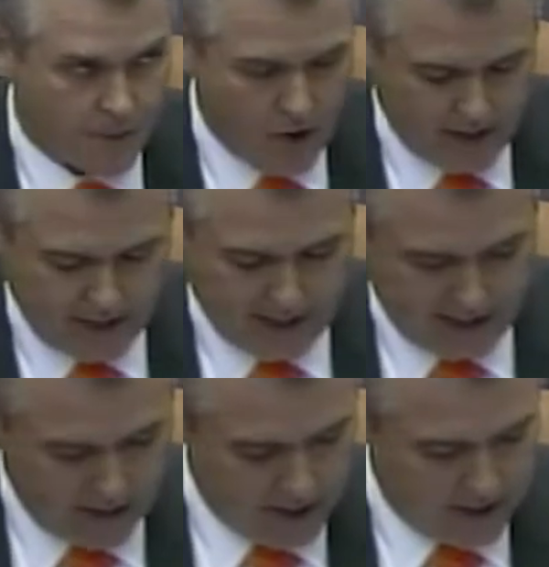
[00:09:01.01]
the market,
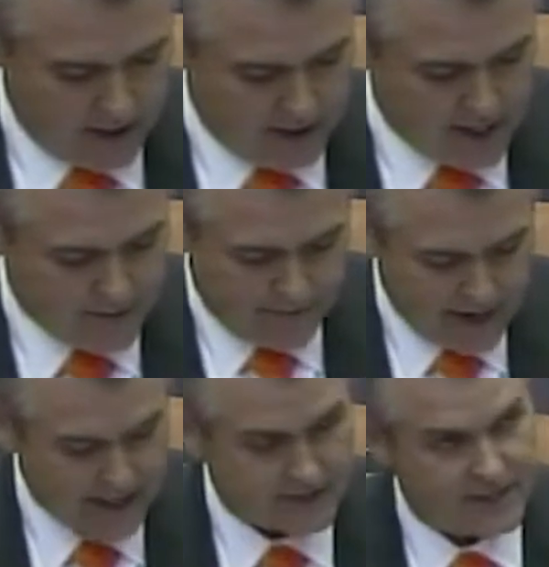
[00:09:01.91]
and it
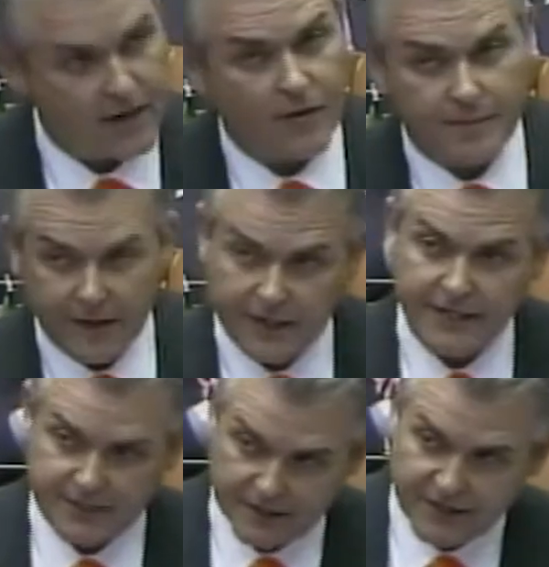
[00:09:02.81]
impacts their
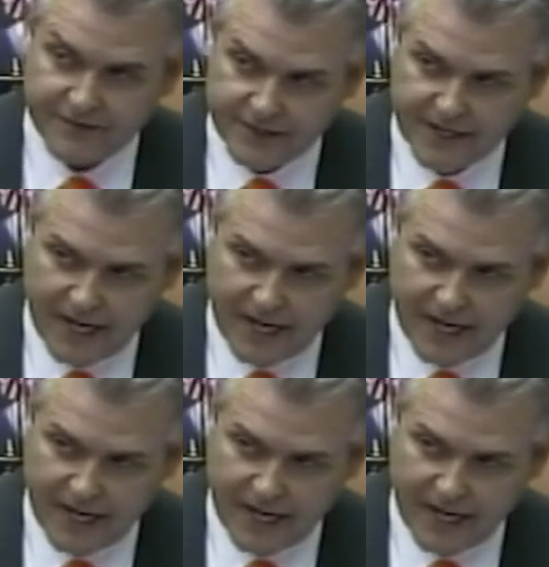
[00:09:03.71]
ability to live in the